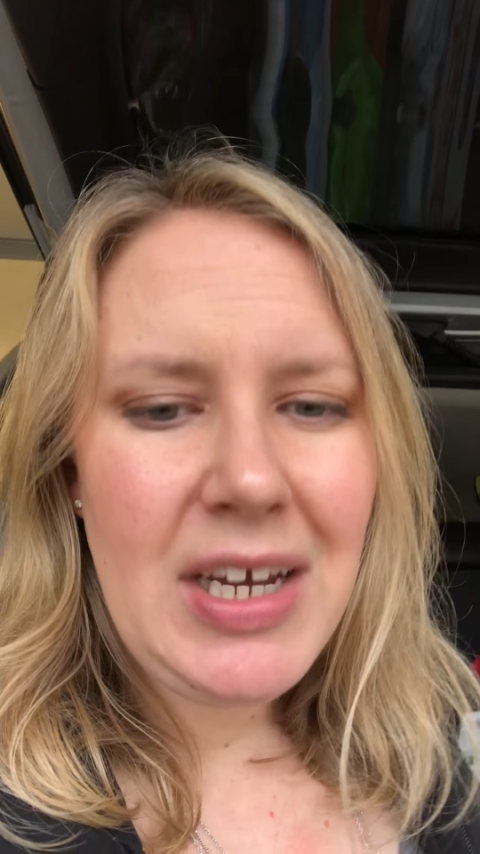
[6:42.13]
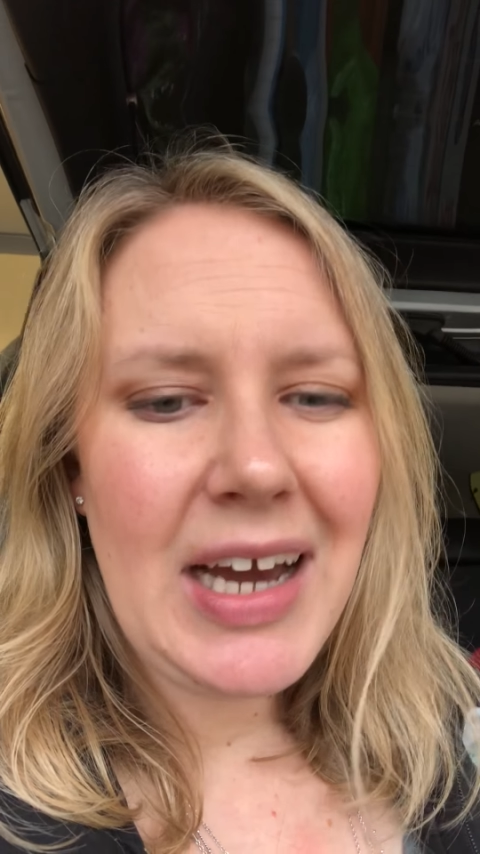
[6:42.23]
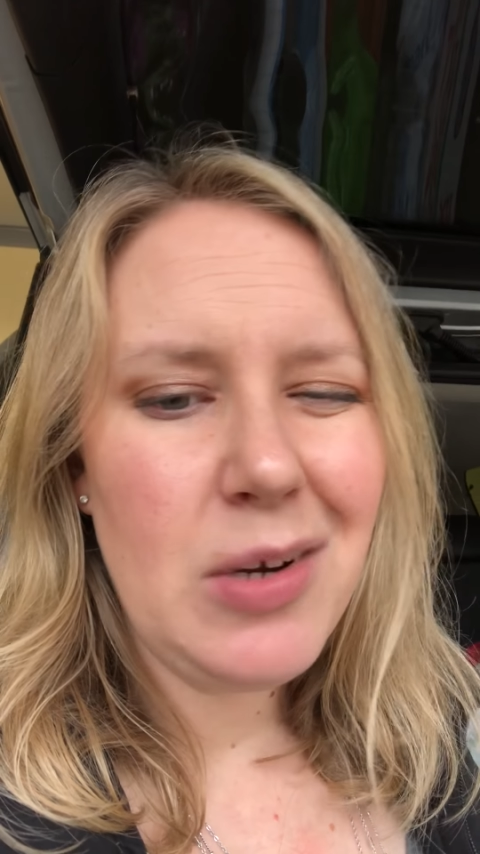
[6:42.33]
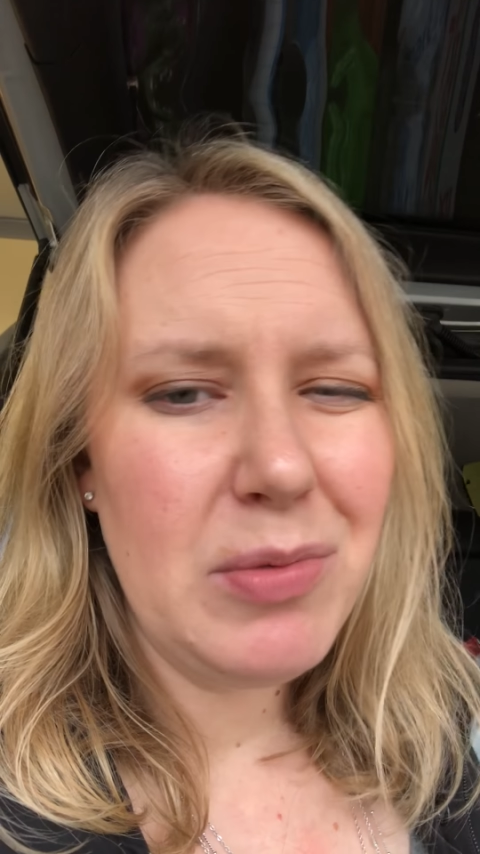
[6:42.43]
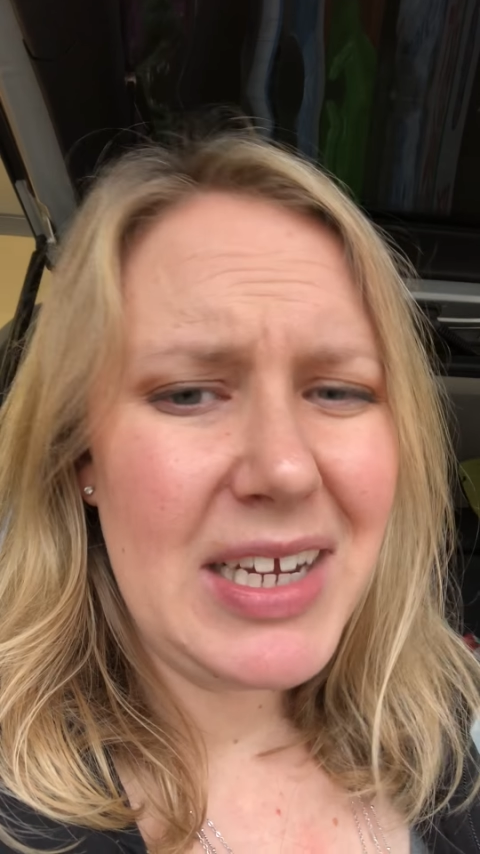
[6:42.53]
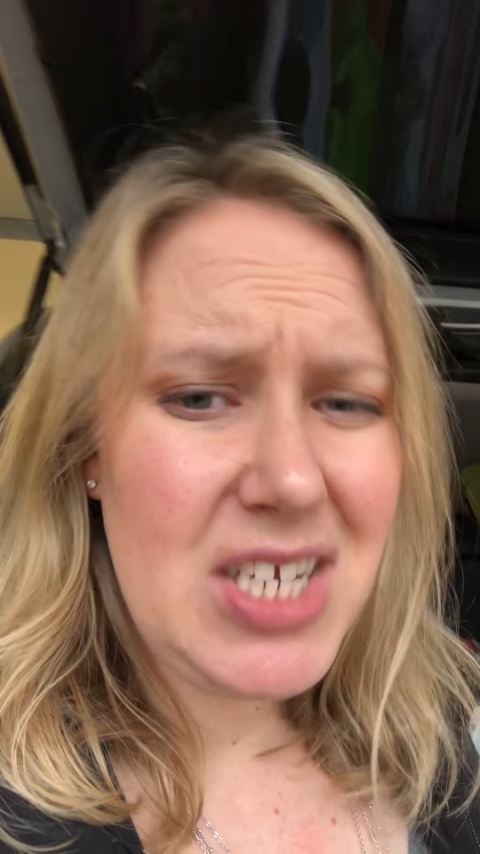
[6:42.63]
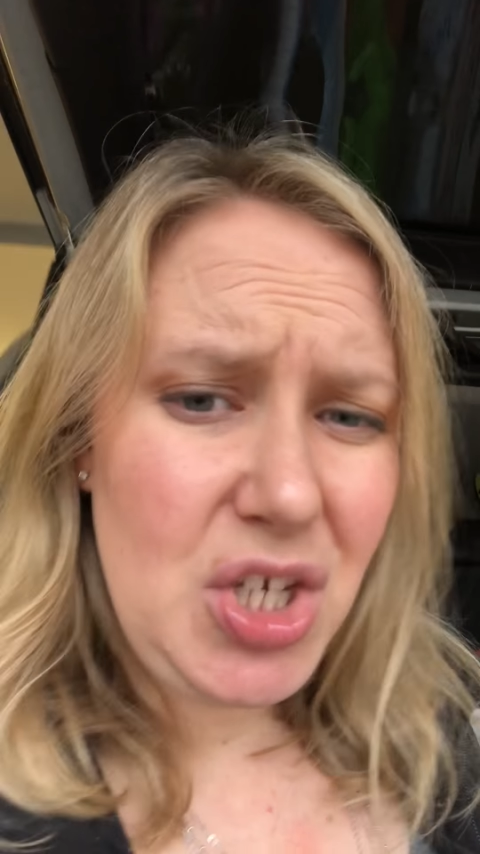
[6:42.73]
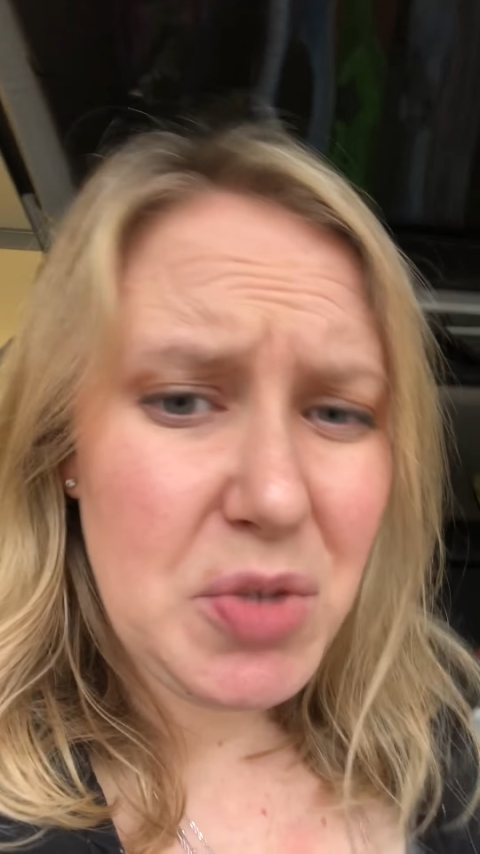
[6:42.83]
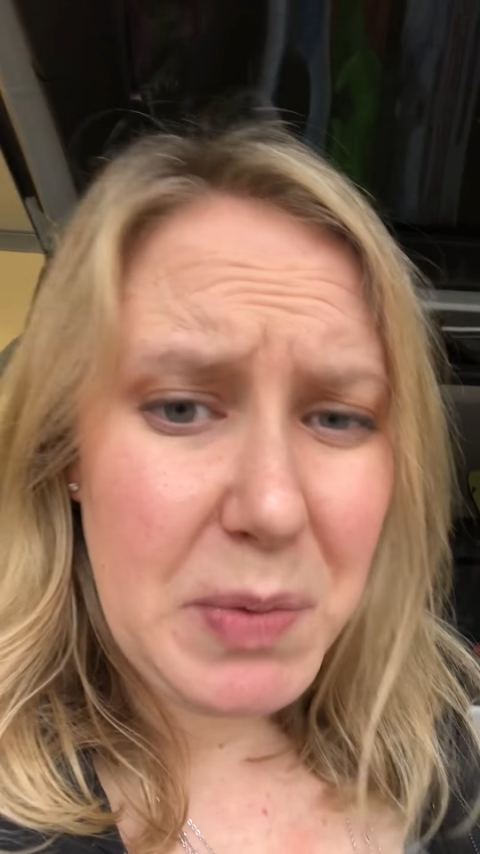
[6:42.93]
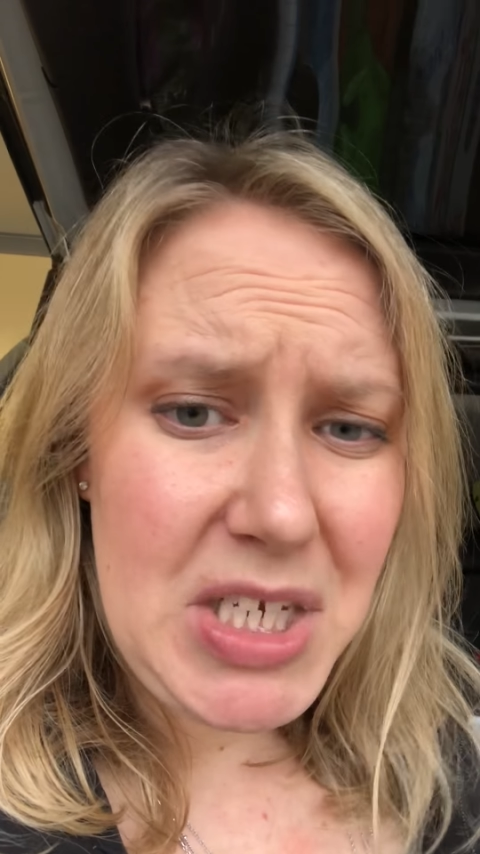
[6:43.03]
I don't like to
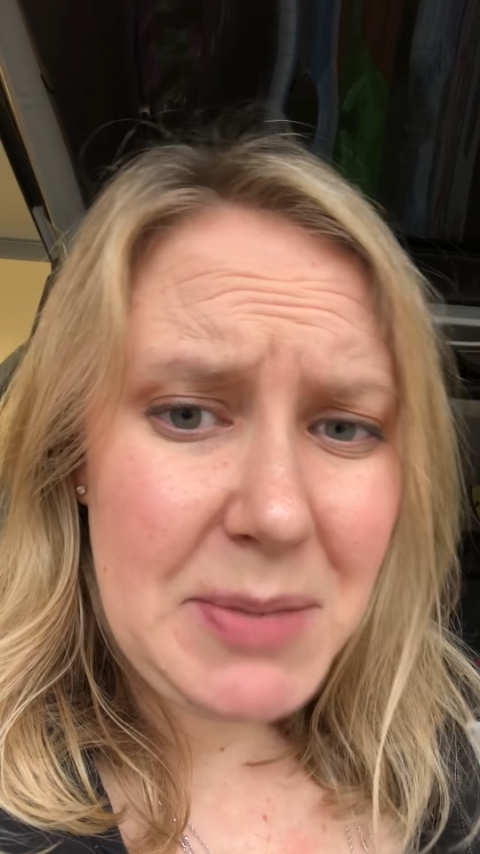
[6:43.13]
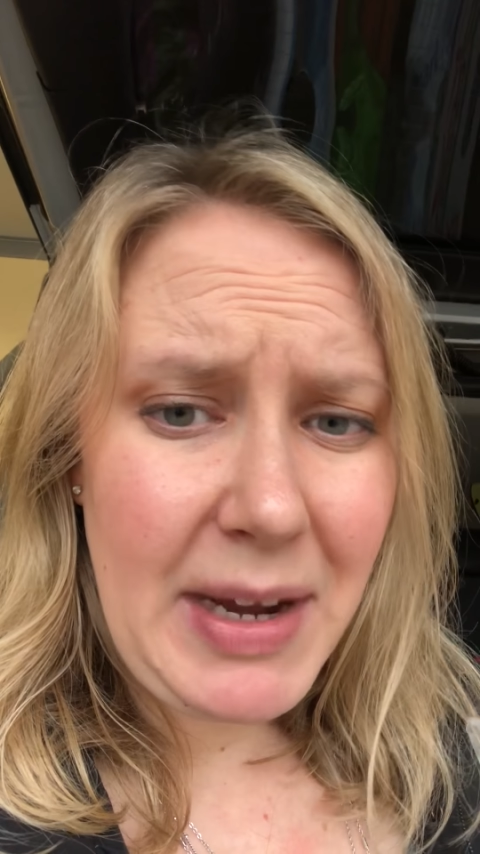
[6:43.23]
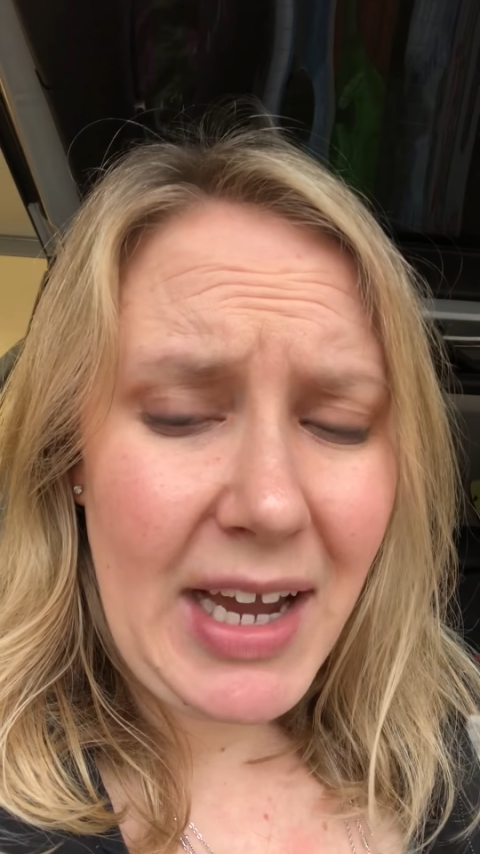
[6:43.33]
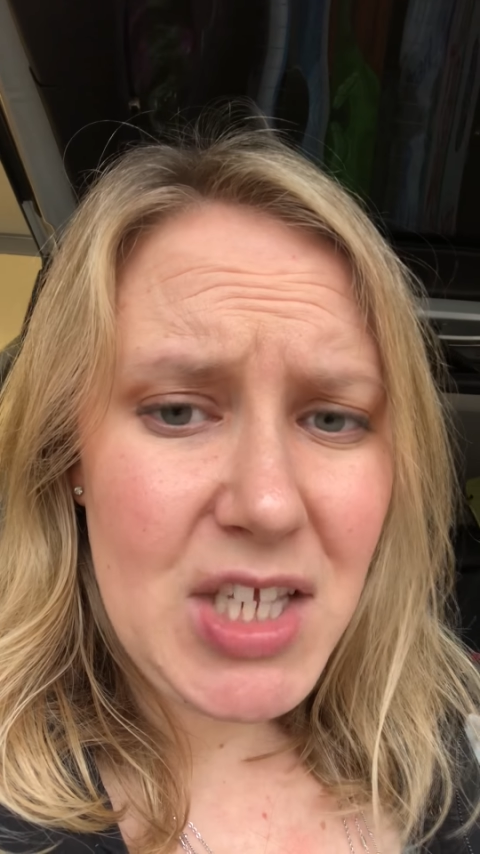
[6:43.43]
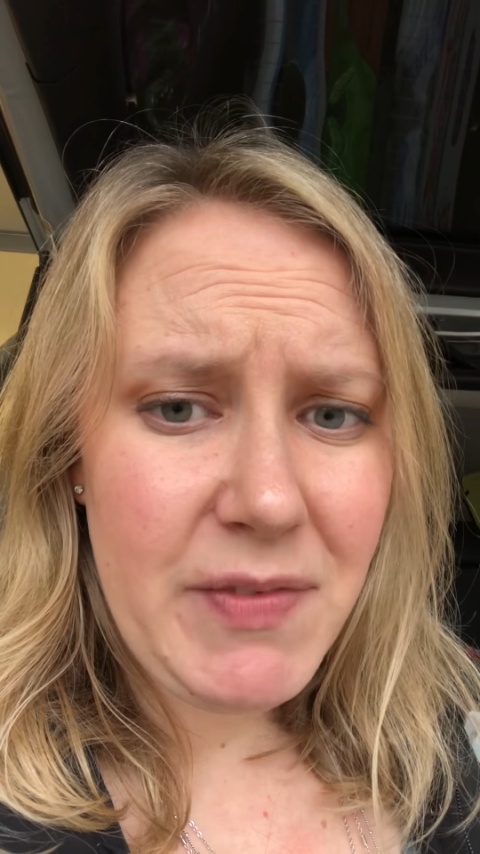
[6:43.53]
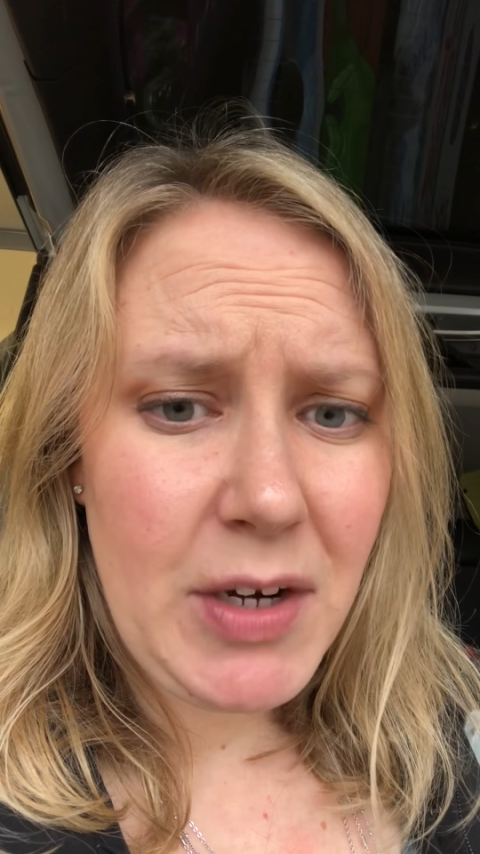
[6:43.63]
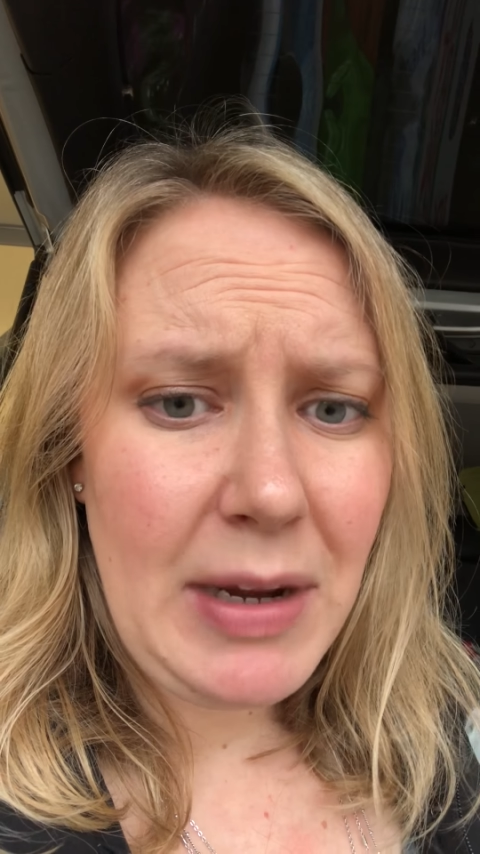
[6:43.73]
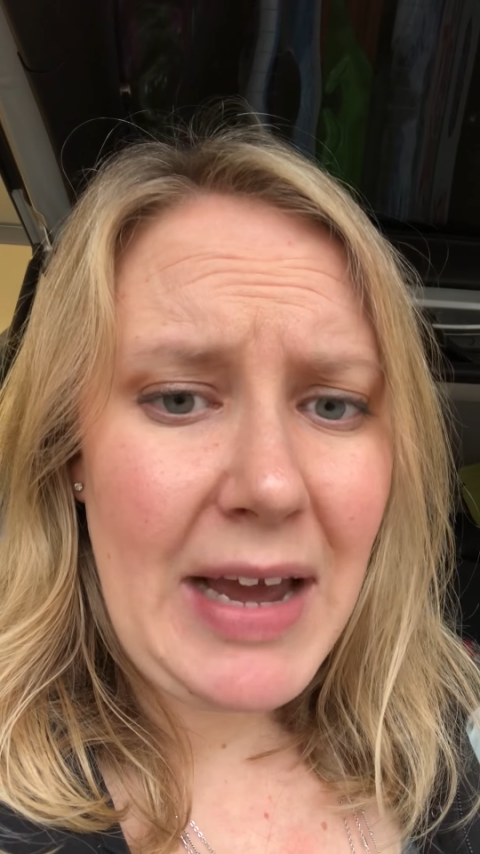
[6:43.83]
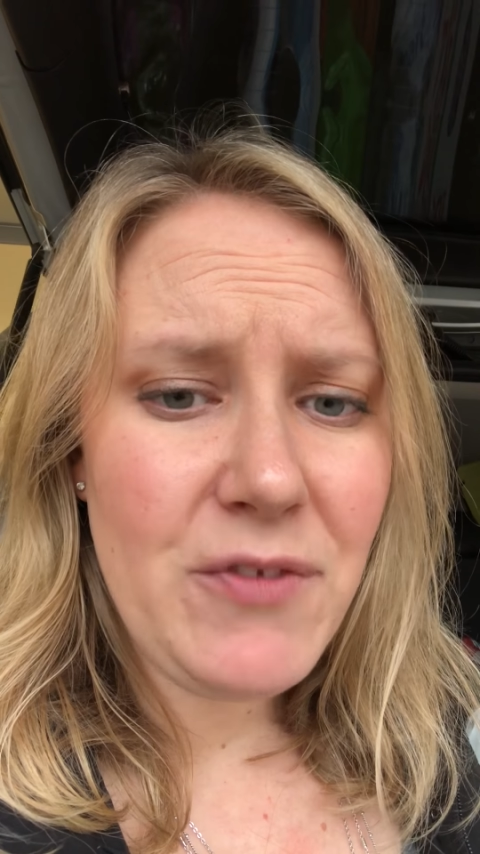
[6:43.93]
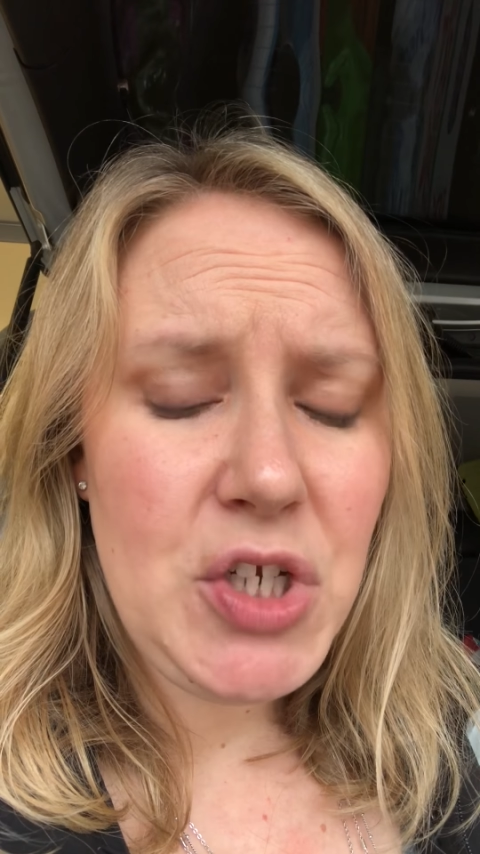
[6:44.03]
use bleach in my house if I
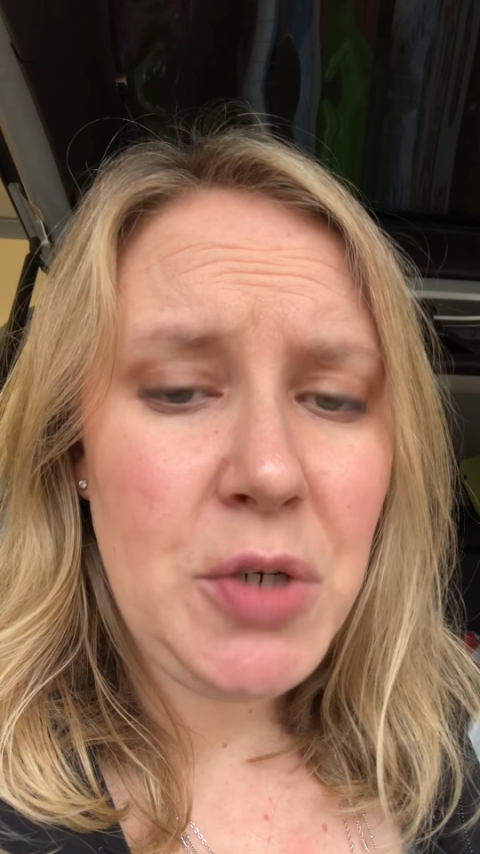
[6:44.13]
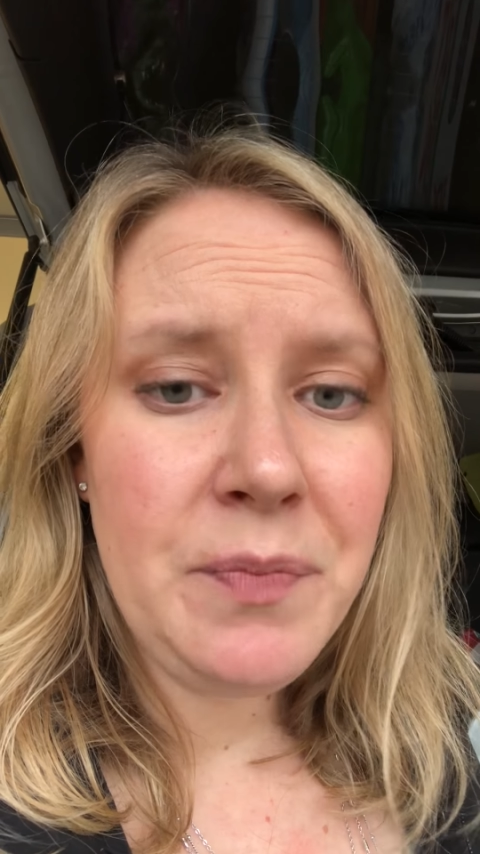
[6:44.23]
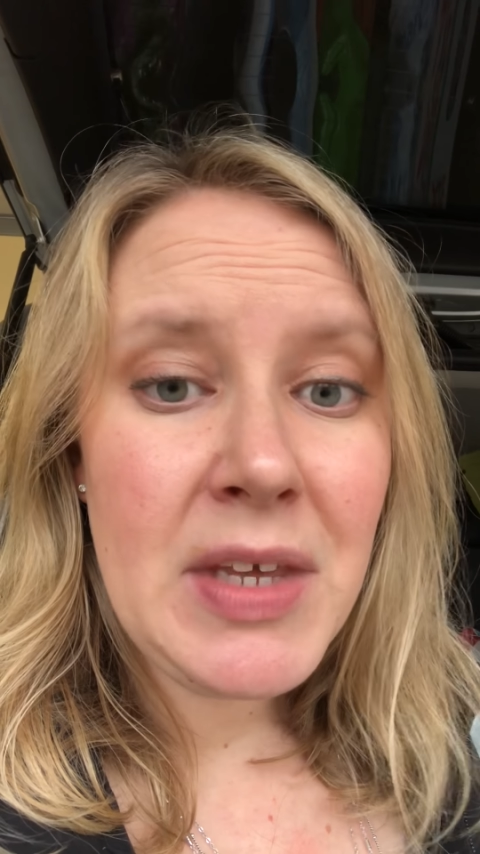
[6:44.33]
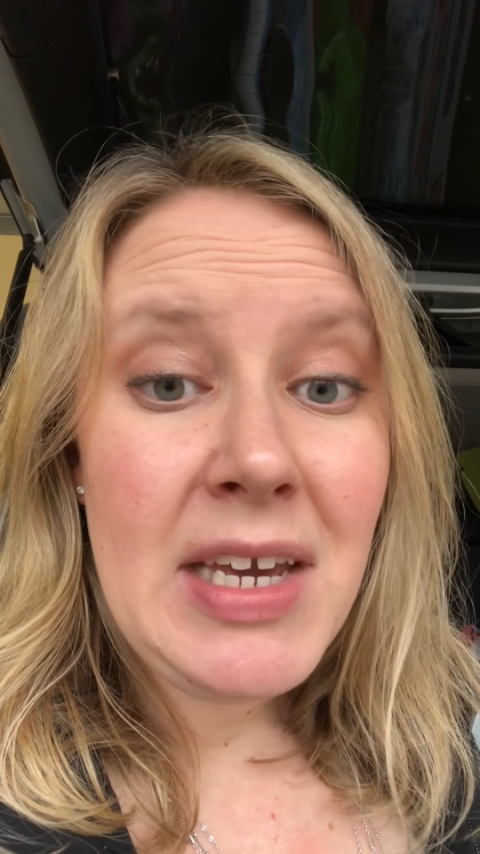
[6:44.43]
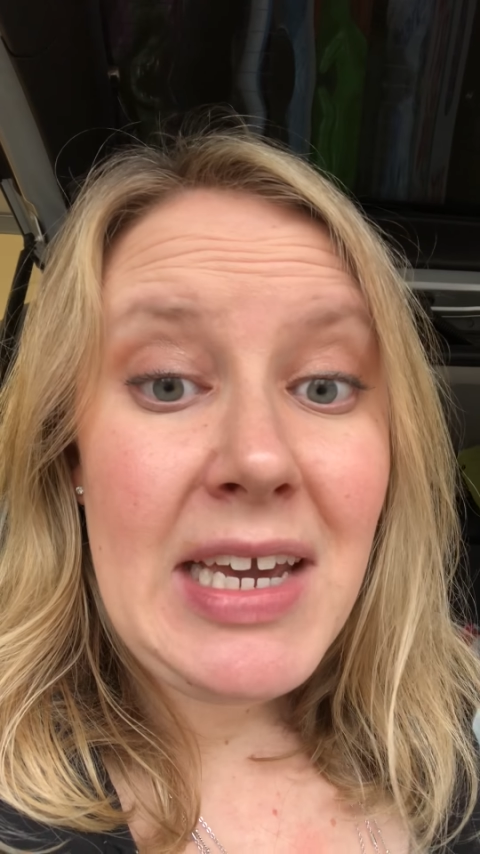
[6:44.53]
don't have to.